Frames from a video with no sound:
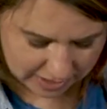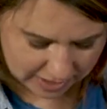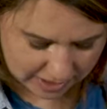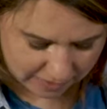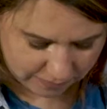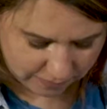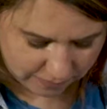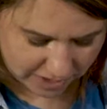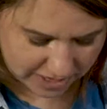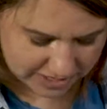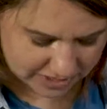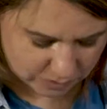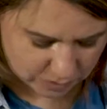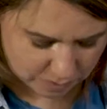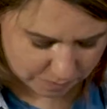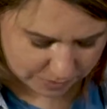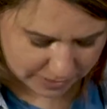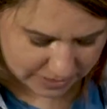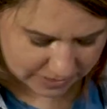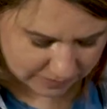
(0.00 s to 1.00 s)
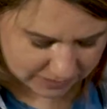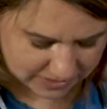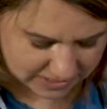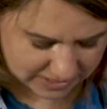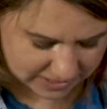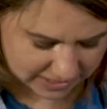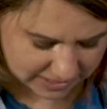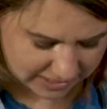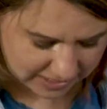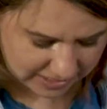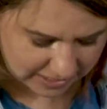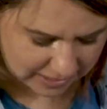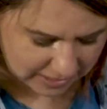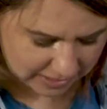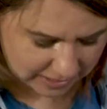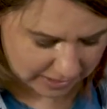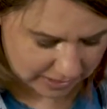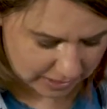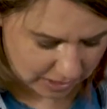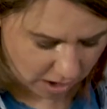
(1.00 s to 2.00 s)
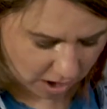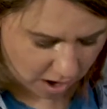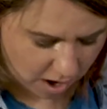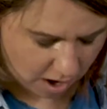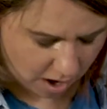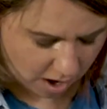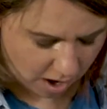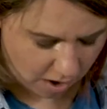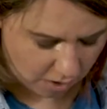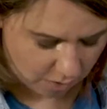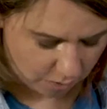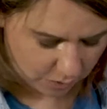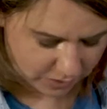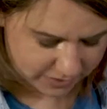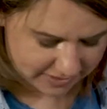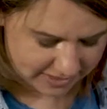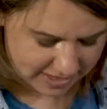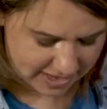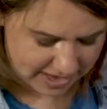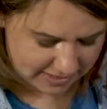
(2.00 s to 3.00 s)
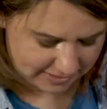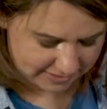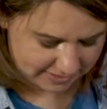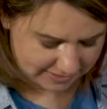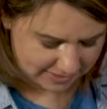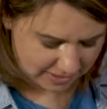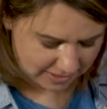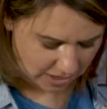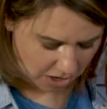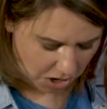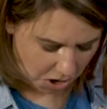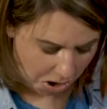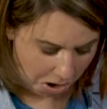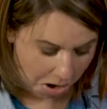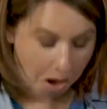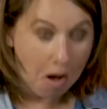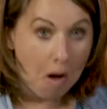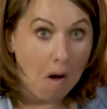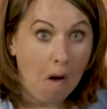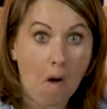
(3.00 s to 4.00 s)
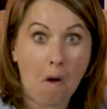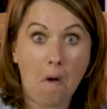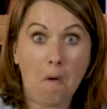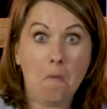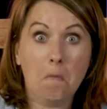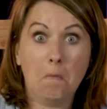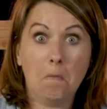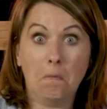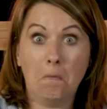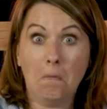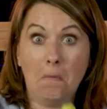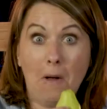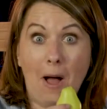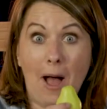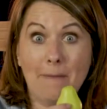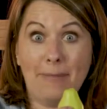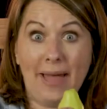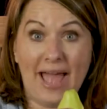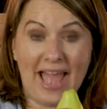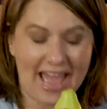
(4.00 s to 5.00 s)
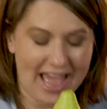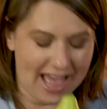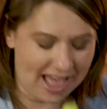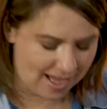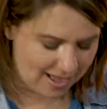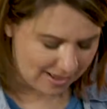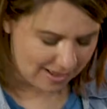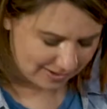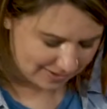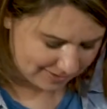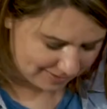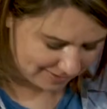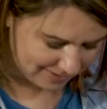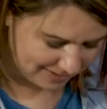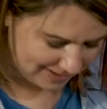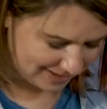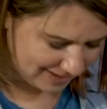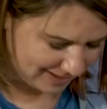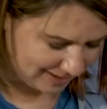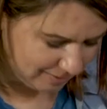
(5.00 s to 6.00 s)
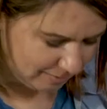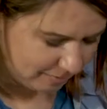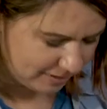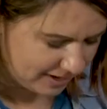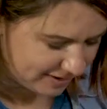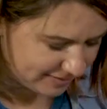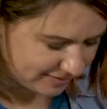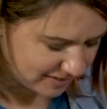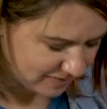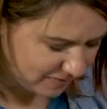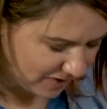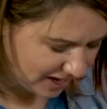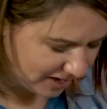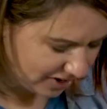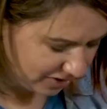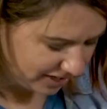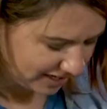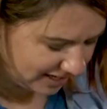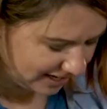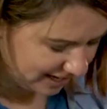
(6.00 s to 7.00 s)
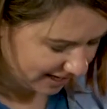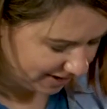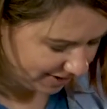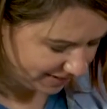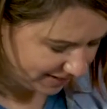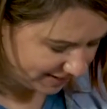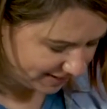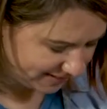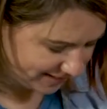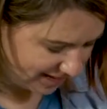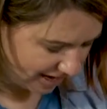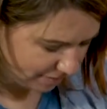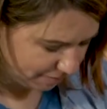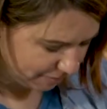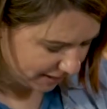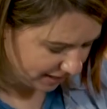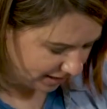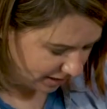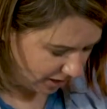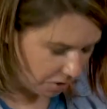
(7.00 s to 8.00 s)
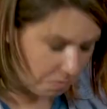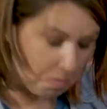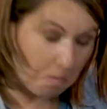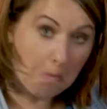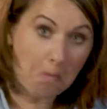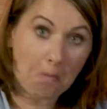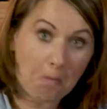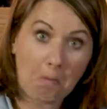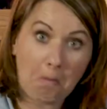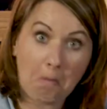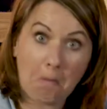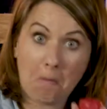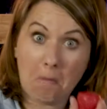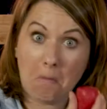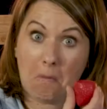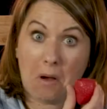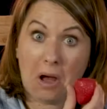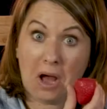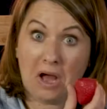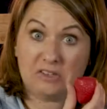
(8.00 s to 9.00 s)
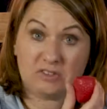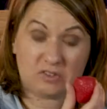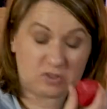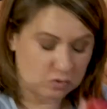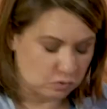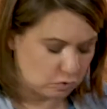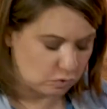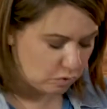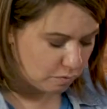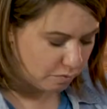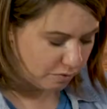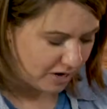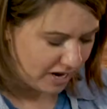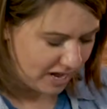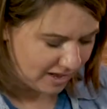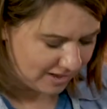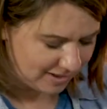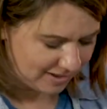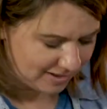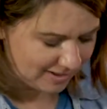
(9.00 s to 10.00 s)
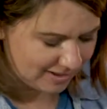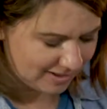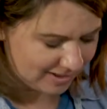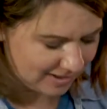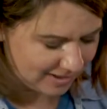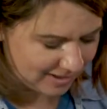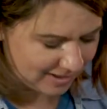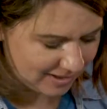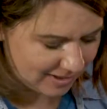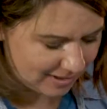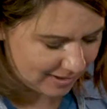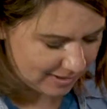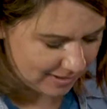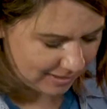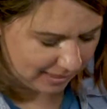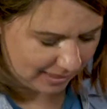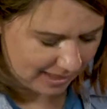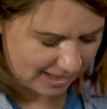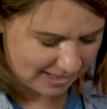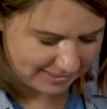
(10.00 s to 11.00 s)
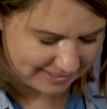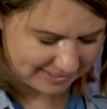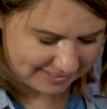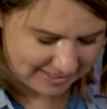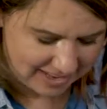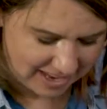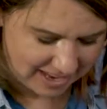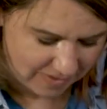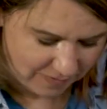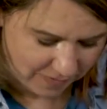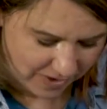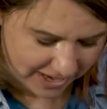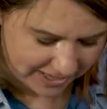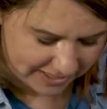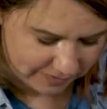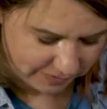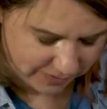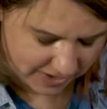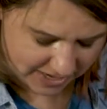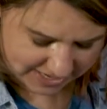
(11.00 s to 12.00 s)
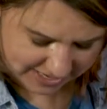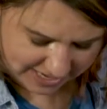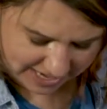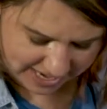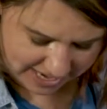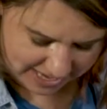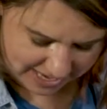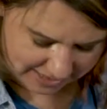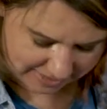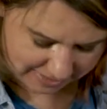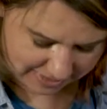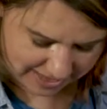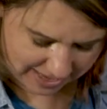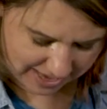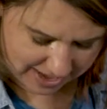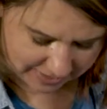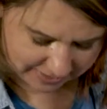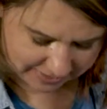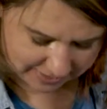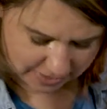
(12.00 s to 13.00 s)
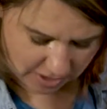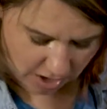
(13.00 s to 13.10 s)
If I do a bit of digging, what's this? A pear! What else have I got in here in the sand pit? A strawberry. Let's see if I can find anything else.